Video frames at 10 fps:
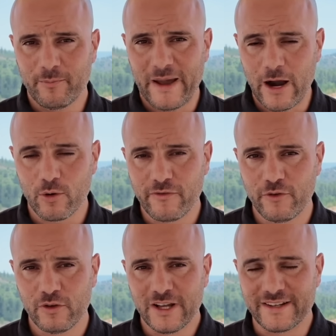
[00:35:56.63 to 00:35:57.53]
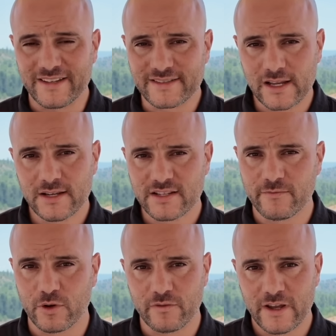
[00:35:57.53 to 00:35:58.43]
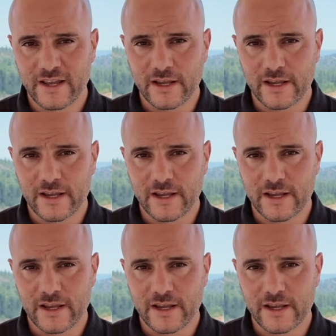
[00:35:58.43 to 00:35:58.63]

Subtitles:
powerful, decisive move,